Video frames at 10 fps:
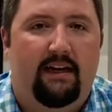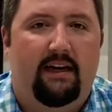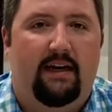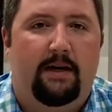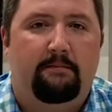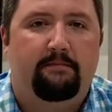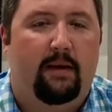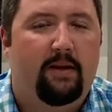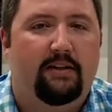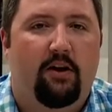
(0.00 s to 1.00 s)
um,
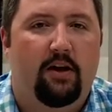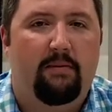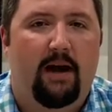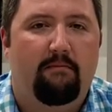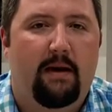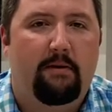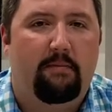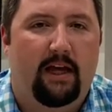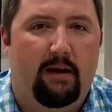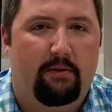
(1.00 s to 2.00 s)
I'm not talking about maybe
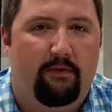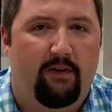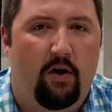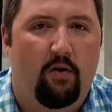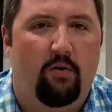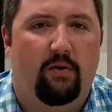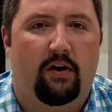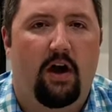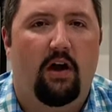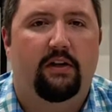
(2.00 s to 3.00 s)
picking up the phone or
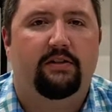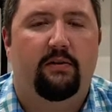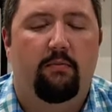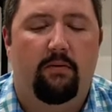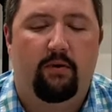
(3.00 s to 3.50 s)
calling someone.